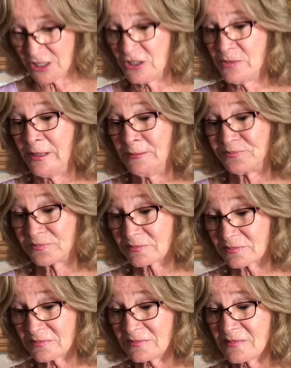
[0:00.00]
excuse me
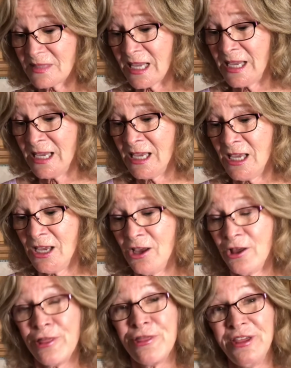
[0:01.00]

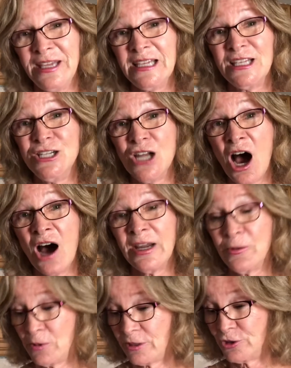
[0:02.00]
think
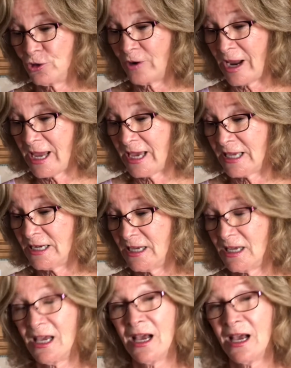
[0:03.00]
not with your head